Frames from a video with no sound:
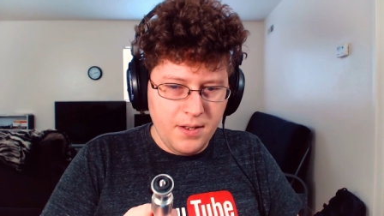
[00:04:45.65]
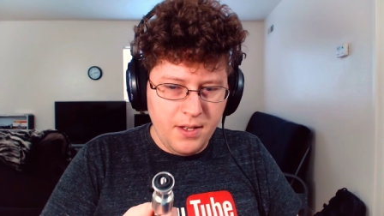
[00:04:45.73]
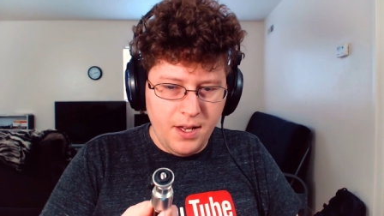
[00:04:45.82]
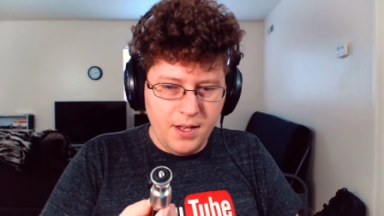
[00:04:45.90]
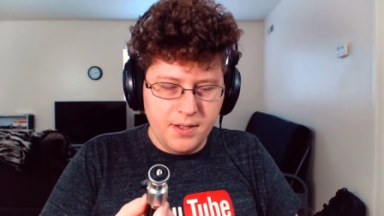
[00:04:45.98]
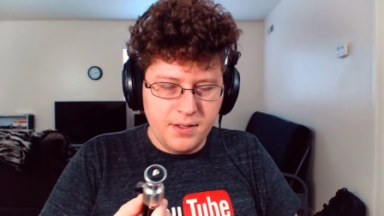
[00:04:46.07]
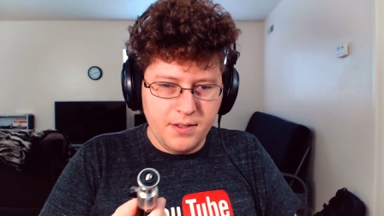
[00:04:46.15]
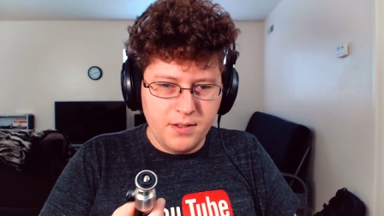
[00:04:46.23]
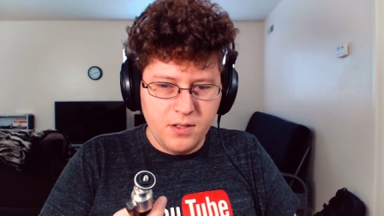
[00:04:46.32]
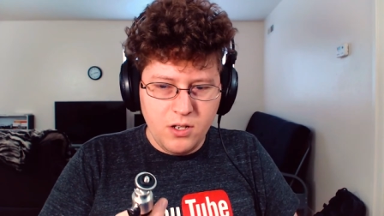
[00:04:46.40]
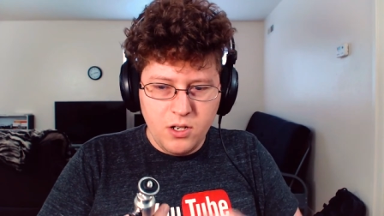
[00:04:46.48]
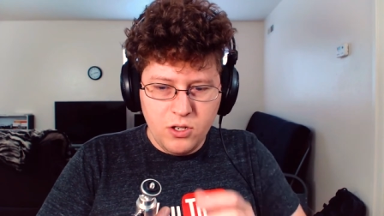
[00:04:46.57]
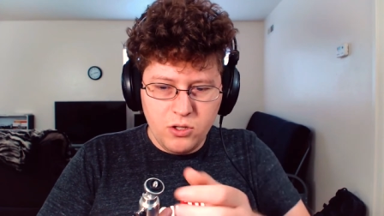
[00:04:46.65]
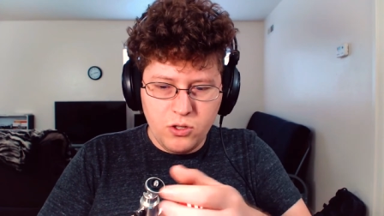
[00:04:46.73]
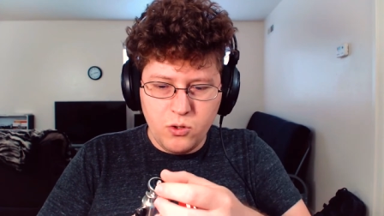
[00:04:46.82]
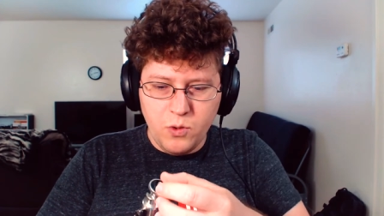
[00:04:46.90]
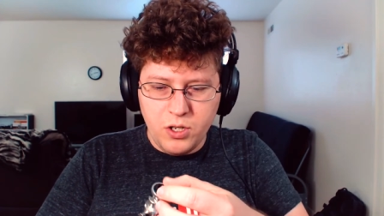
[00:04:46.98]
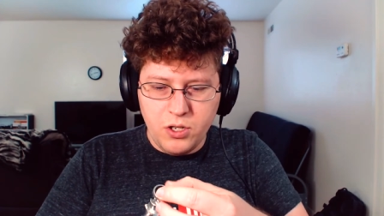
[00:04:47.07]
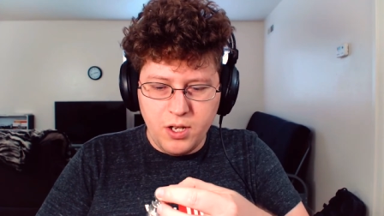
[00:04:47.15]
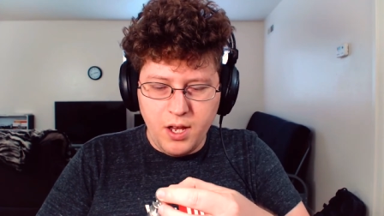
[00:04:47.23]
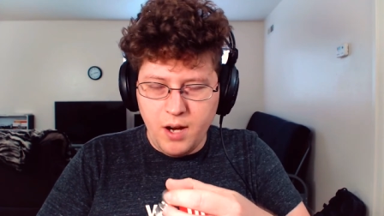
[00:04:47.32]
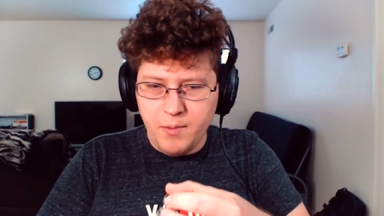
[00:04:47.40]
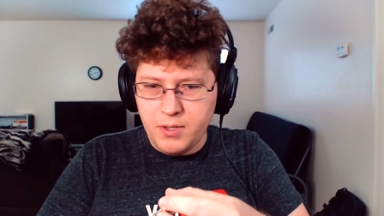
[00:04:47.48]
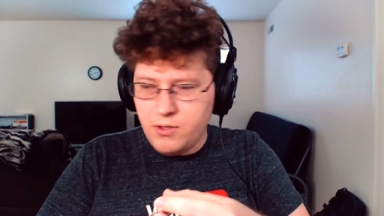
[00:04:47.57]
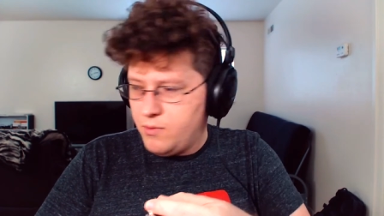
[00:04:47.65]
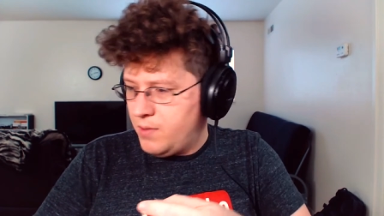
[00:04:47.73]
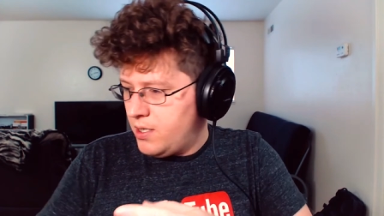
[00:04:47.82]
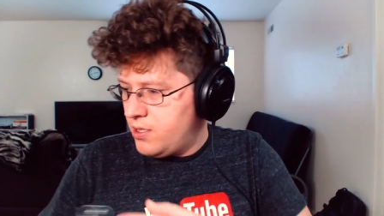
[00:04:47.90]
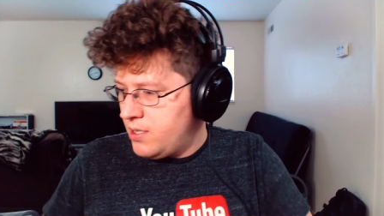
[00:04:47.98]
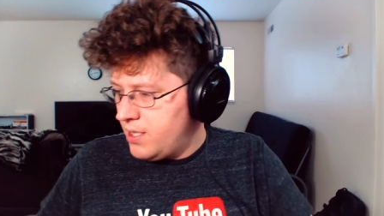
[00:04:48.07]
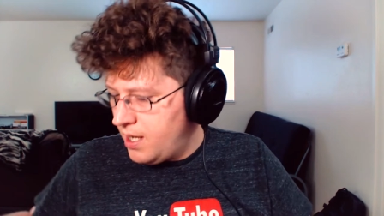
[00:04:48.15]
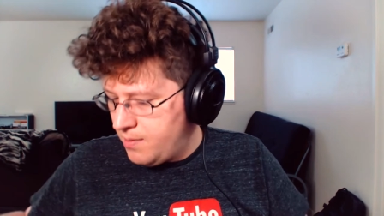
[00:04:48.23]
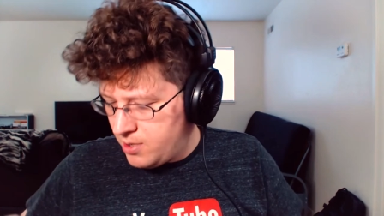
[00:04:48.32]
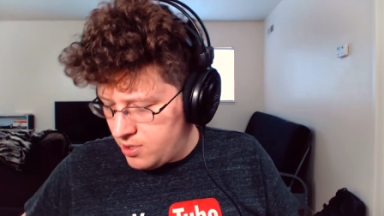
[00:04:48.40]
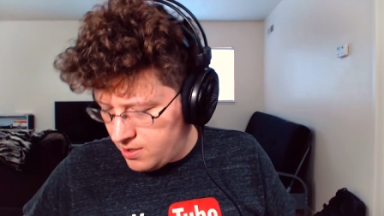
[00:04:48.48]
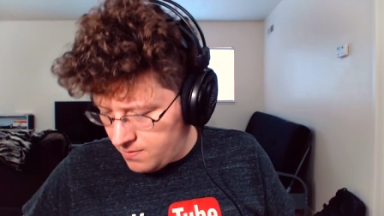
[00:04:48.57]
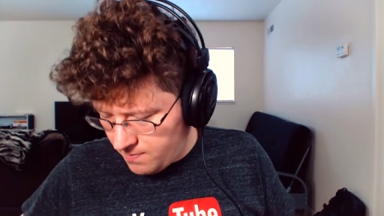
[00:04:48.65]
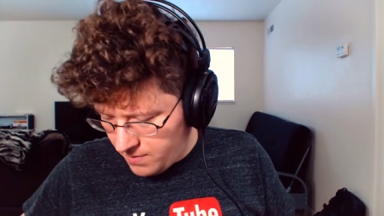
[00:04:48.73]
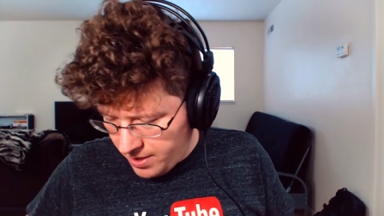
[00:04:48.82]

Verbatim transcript: yeah, it doesn't squish the camera too much and damage it.